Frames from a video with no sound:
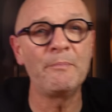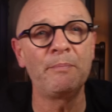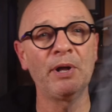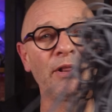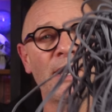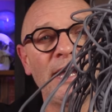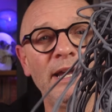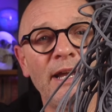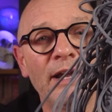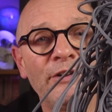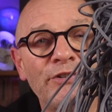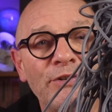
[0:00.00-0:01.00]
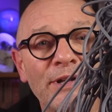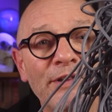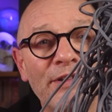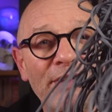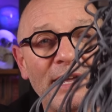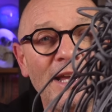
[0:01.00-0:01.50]
bulky, as you can
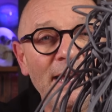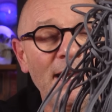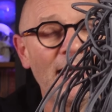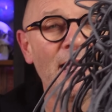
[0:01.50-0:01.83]
see,